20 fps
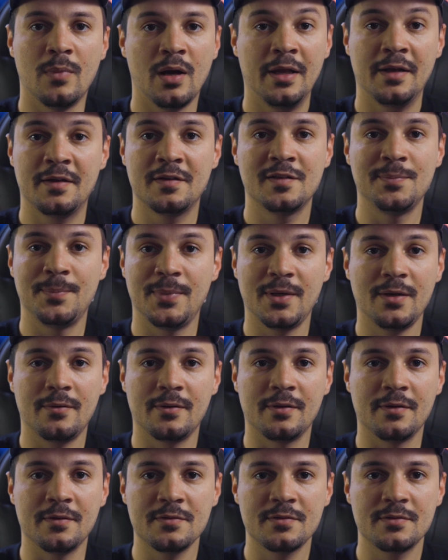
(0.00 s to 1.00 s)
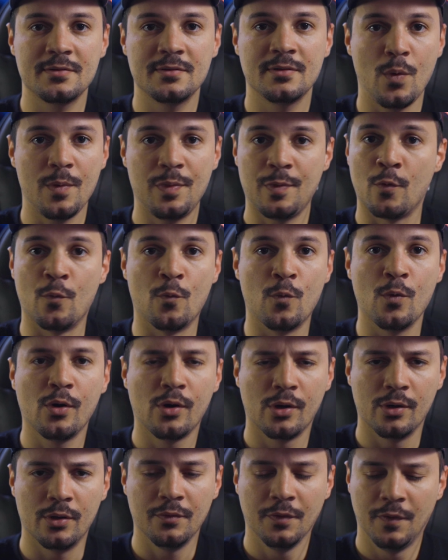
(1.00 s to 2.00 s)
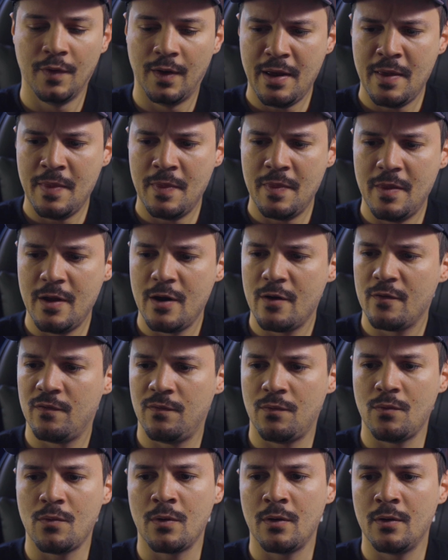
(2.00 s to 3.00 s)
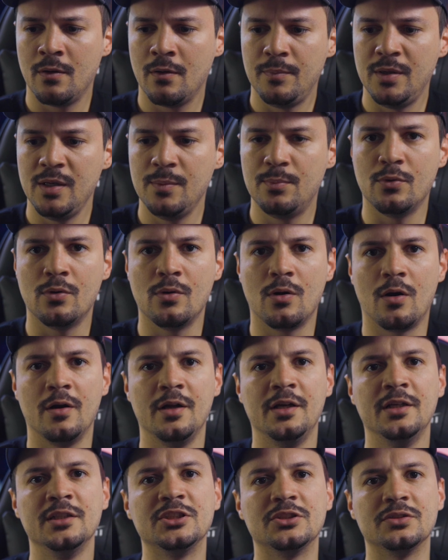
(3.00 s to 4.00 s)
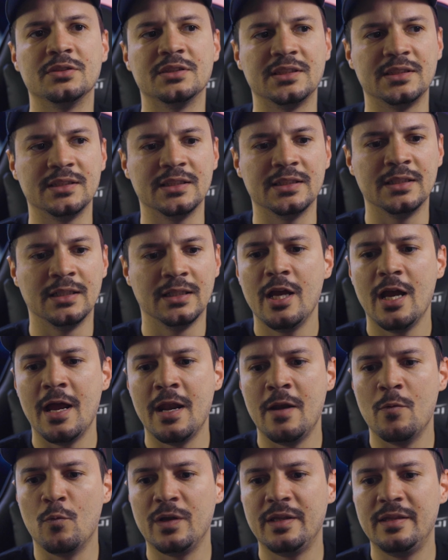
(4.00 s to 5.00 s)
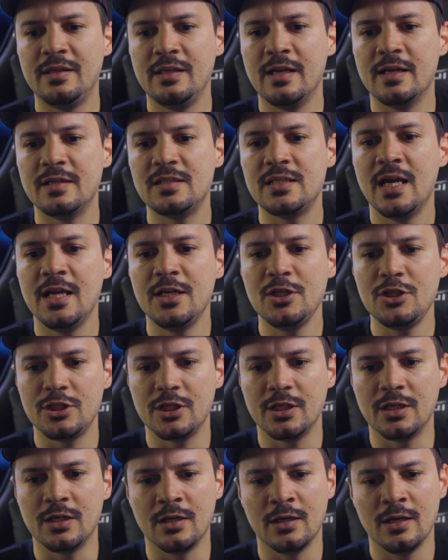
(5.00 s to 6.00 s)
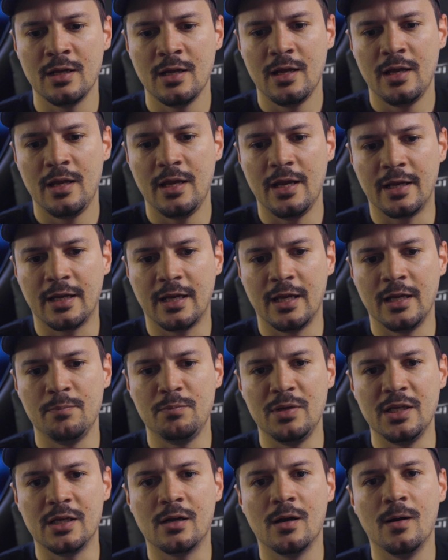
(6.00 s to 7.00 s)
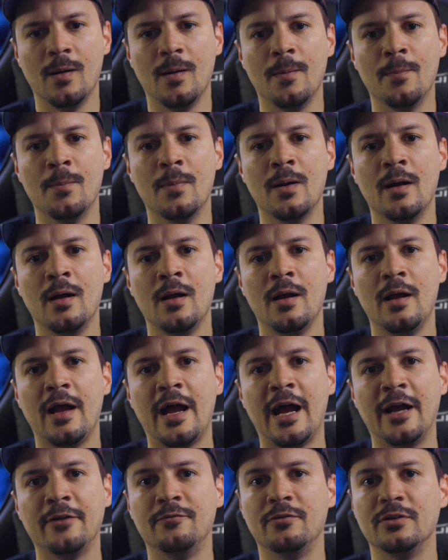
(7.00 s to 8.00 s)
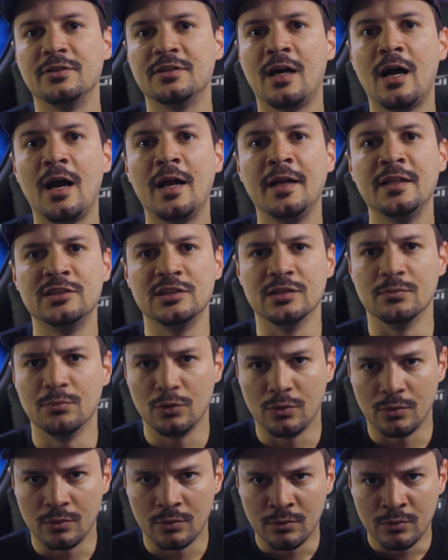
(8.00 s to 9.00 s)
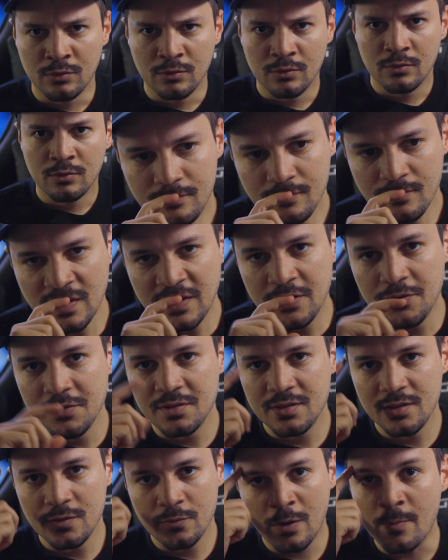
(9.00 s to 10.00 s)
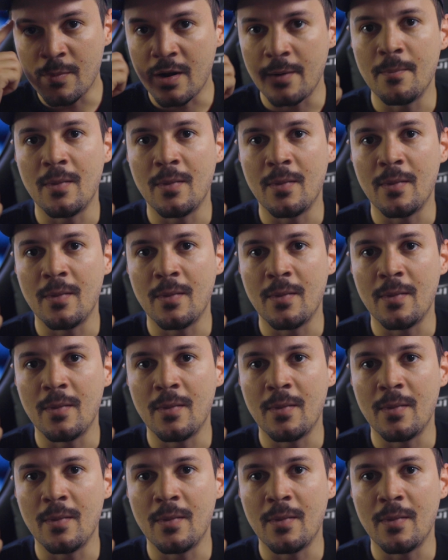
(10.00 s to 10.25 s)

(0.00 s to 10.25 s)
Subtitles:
my experience with the world and therefore people are interested, and with the attention it can become advertisable. You see where my